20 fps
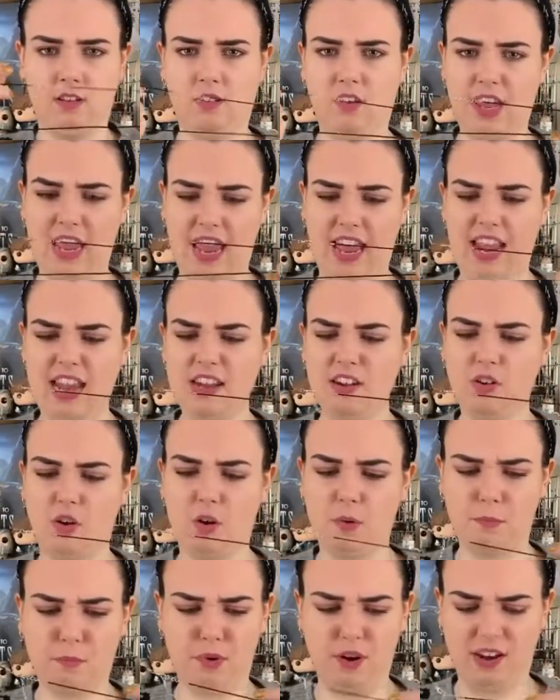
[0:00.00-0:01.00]
Okay,
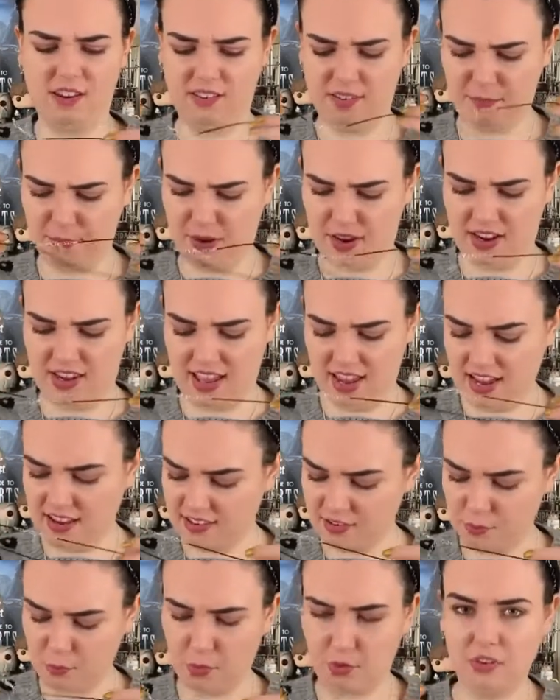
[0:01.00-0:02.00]
not impressed by
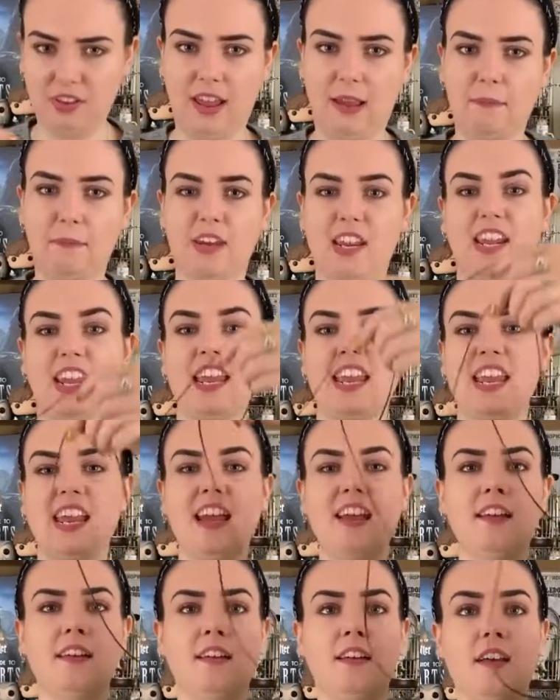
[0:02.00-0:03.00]
this. What's happening
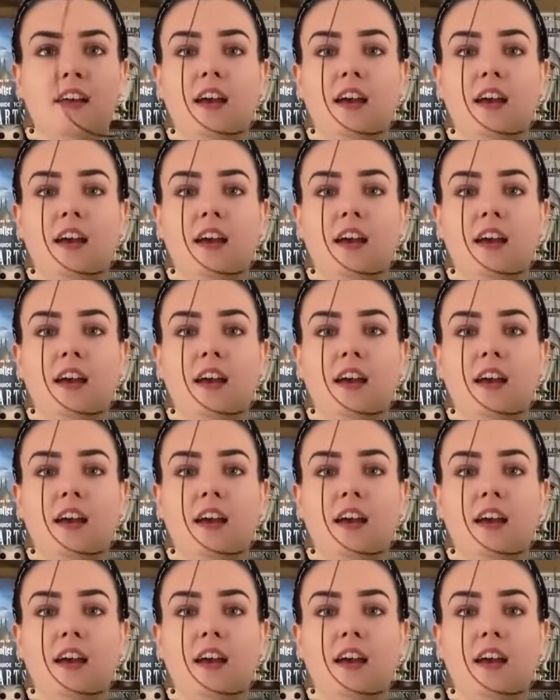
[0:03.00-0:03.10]
here?